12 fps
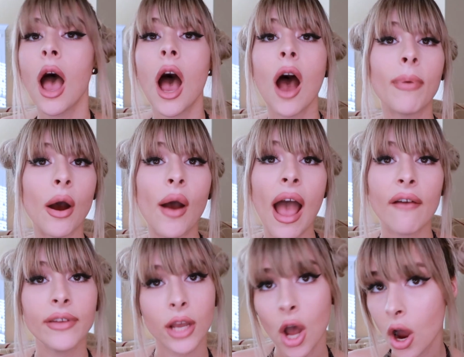About
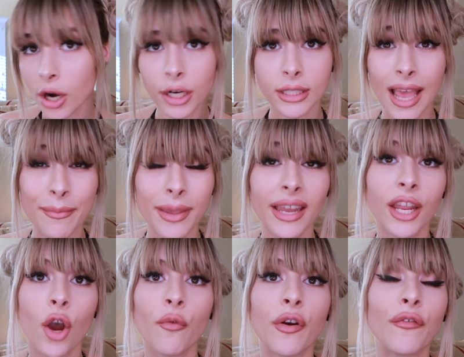having a harder time
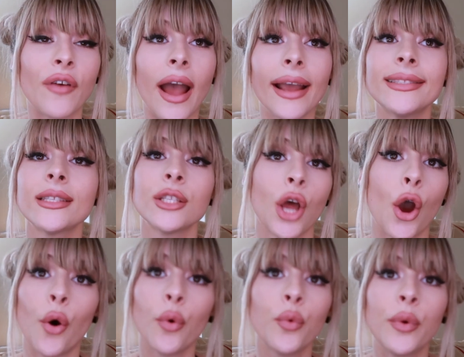getting over fights,
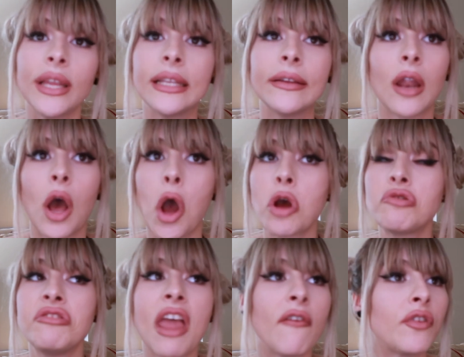no, we
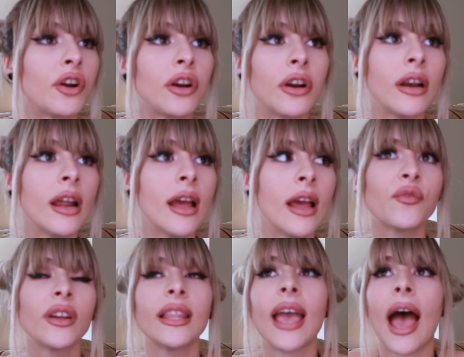never
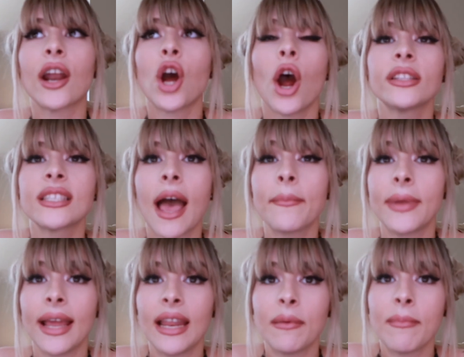really had a hard time
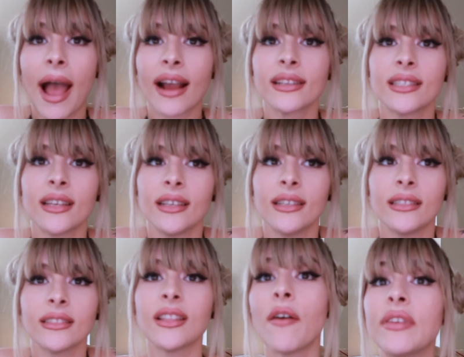getting back
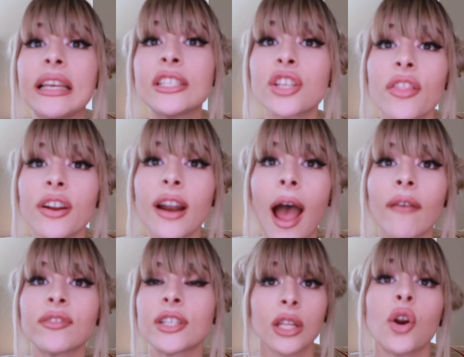to loving each other
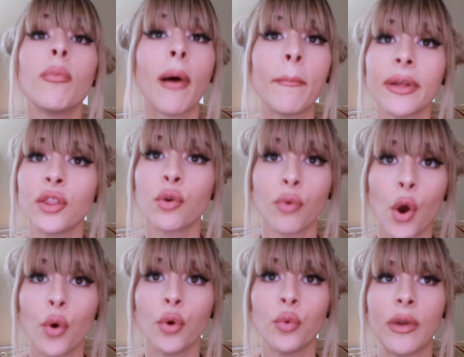after a little bump in the
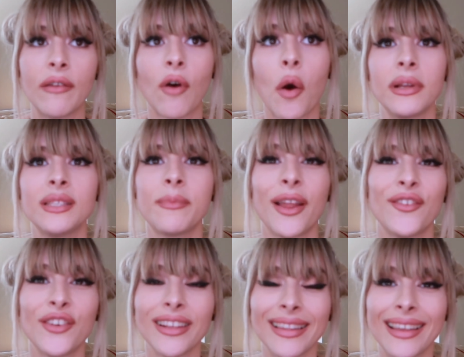road. We've always been
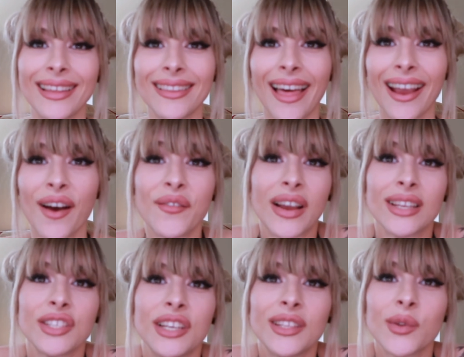really like
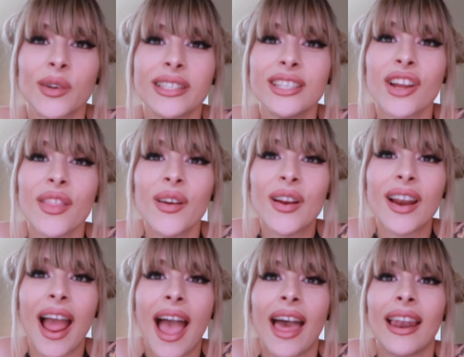affectionate towards each other,
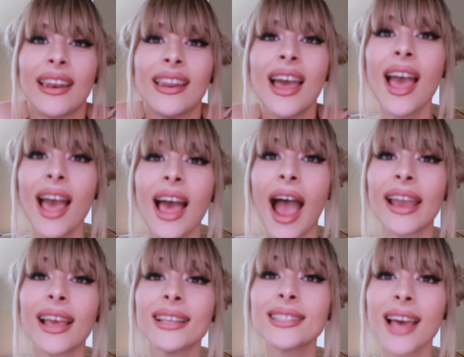and I
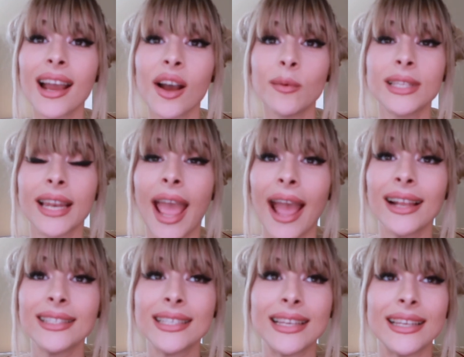guess that comes in
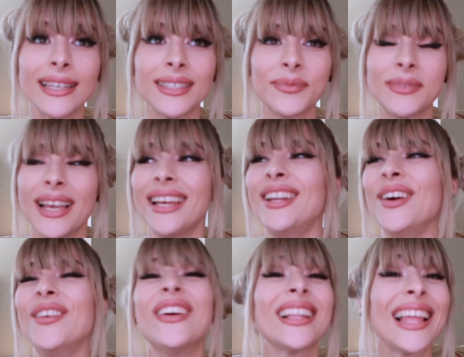handy in
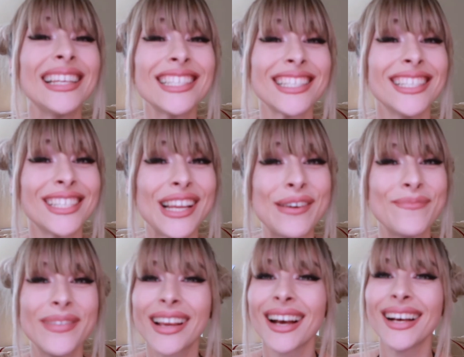a
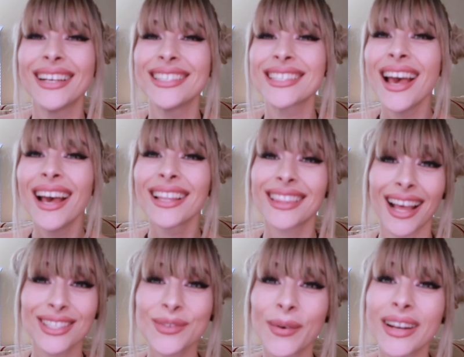relationship because
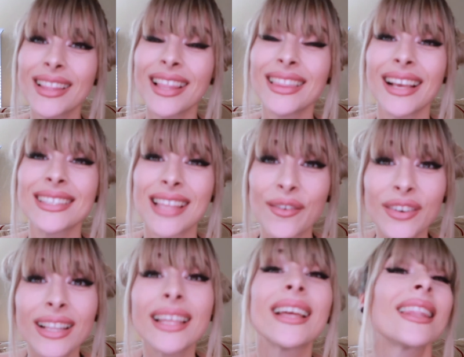that's one of the things that
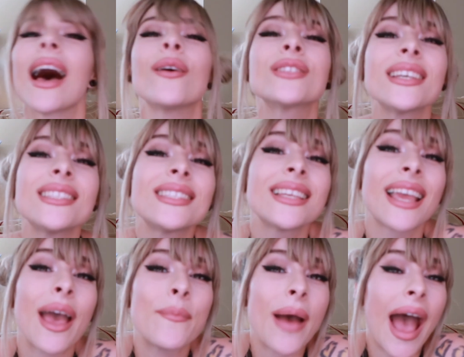really allows us to
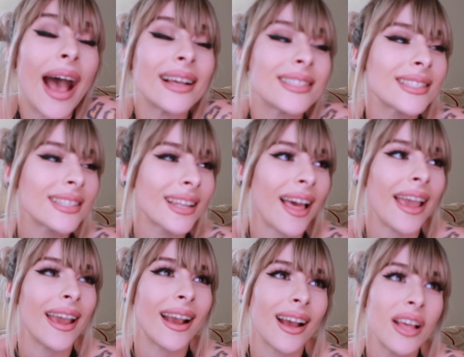get past
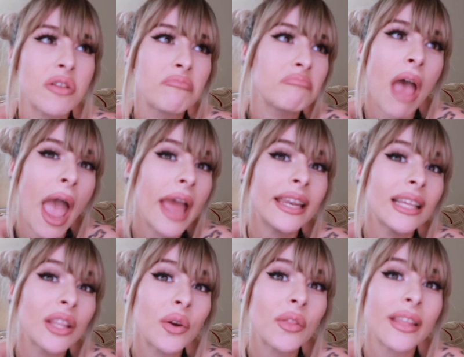like any
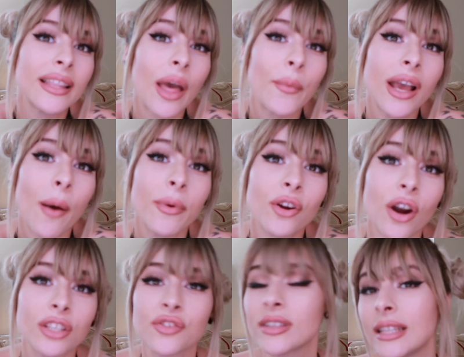little thing that we come
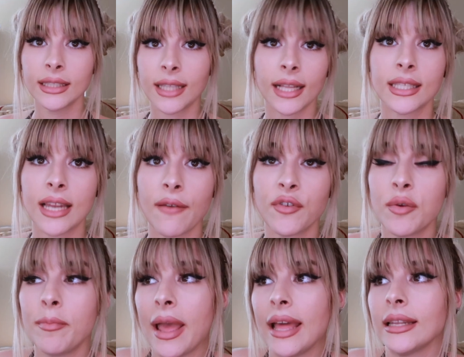across. Really, that's never
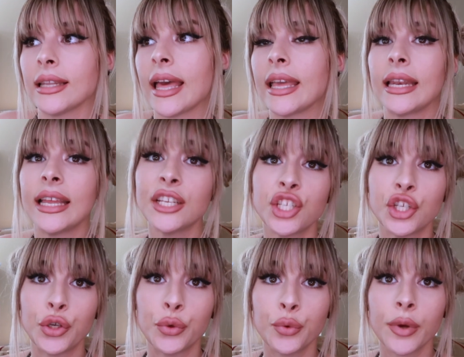been like an
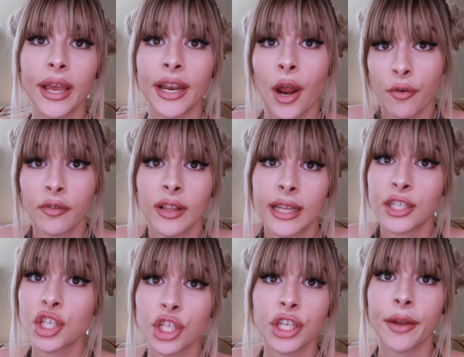issue in our
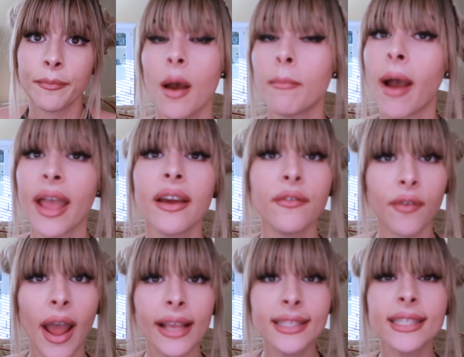relationship. My
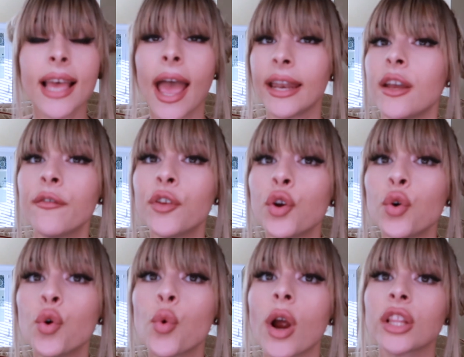advice to any of you
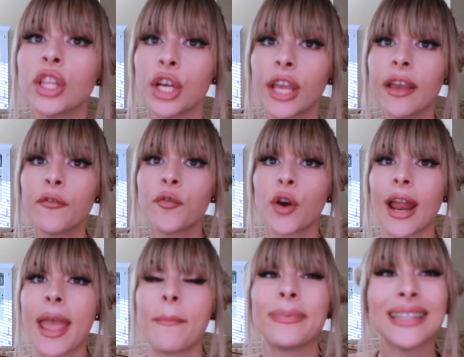who are looking for
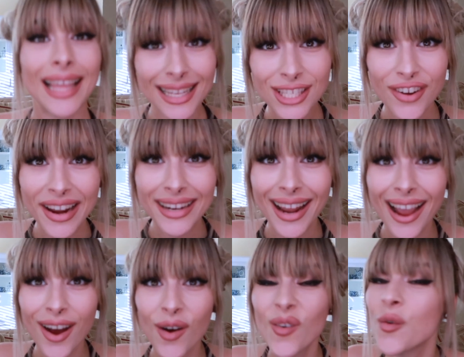a place right
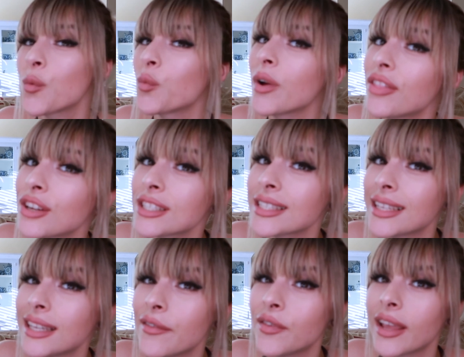now with your
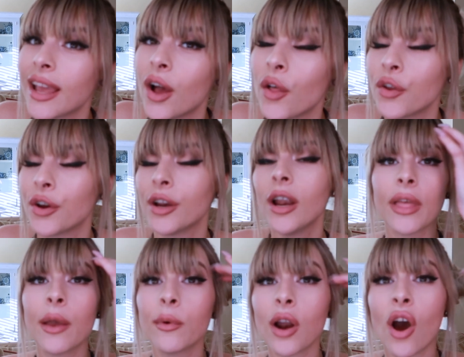significant other,
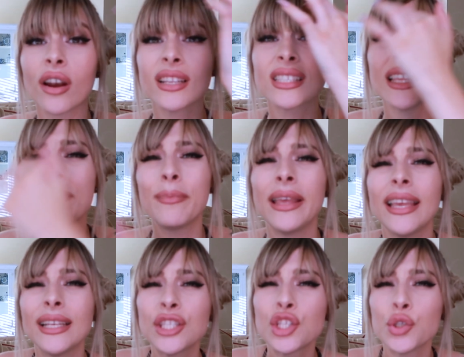it would honestly
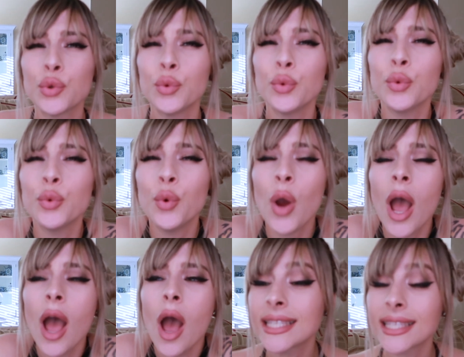be to
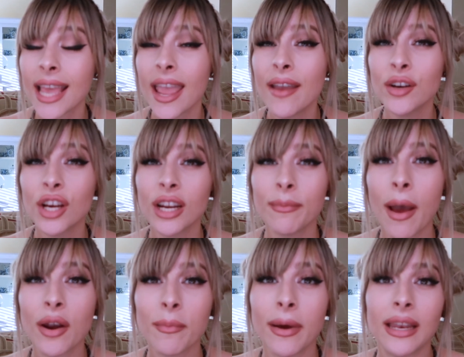save a good
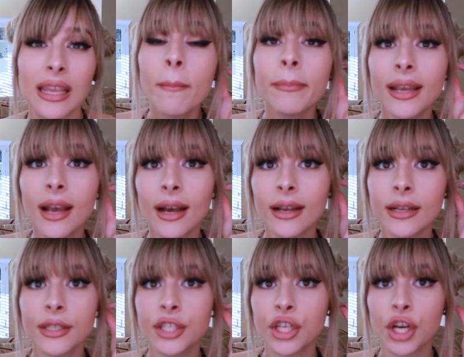amount of money,
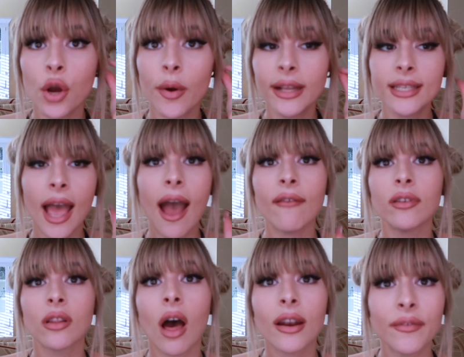because you're going to have
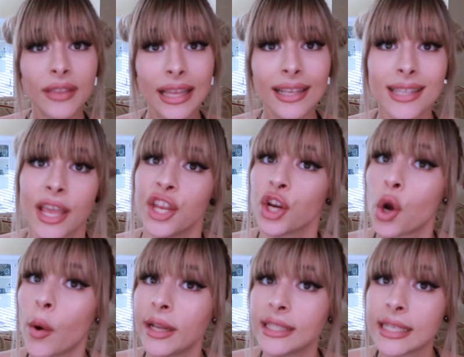a lot of things that you're
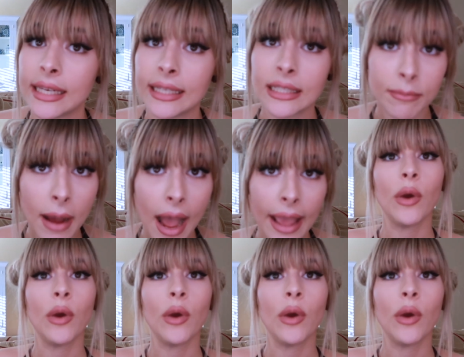going to need to buy.